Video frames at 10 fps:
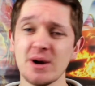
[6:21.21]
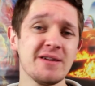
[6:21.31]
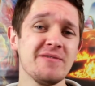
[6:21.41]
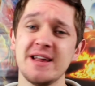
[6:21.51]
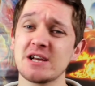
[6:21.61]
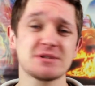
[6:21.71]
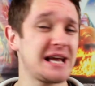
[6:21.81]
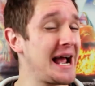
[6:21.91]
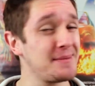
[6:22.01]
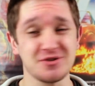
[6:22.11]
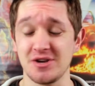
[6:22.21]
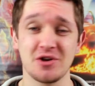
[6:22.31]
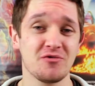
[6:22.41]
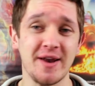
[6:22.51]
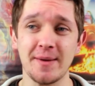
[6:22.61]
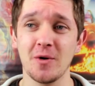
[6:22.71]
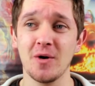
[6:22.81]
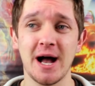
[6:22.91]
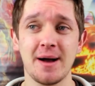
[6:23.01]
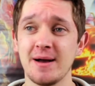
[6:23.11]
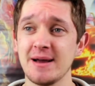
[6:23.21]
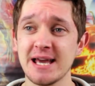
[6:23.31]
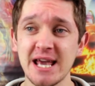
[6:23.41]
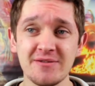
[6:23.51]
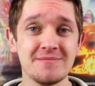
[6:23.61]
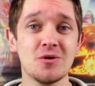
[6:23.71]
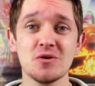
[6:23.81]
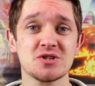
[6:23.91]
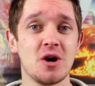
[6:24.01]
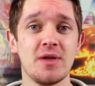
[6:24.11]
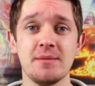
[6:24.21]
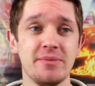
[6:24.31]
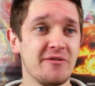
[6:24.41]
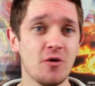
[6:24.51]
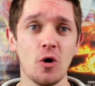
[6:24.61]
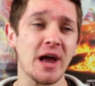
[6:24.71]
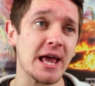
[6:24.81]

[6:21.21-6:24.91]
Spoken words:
Joaquin Phoenix was absolutely incredible, even more so than before.